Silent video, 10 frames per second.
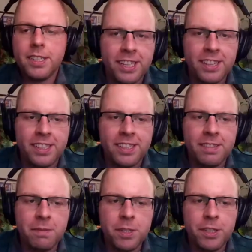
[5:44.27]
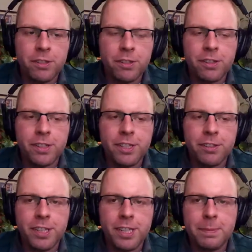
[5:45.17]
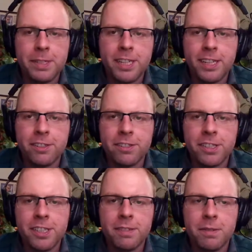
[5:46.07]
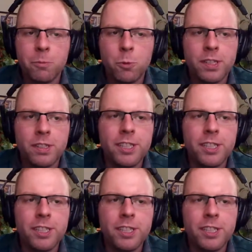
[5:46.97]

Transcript: like that your your time in Italy, your stint was?